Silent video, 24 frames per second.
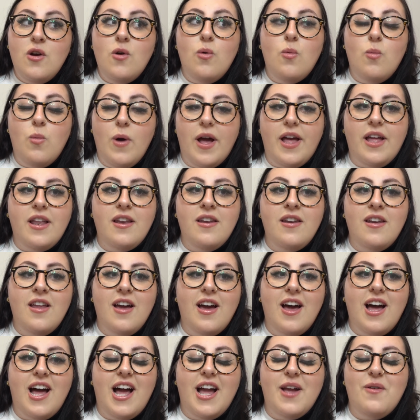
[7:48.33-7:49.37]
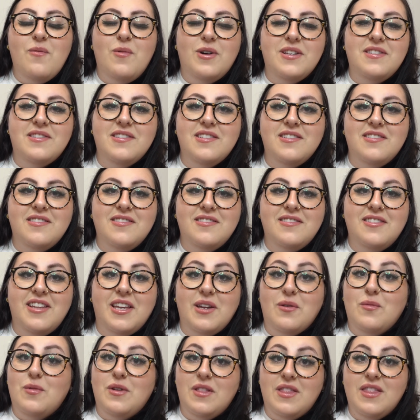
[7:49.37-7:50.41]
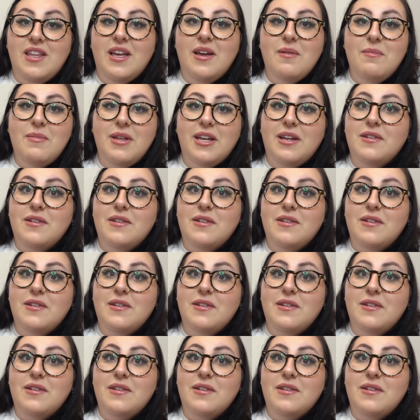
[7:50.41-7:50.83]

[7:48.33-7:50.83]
when I wasn't like with them.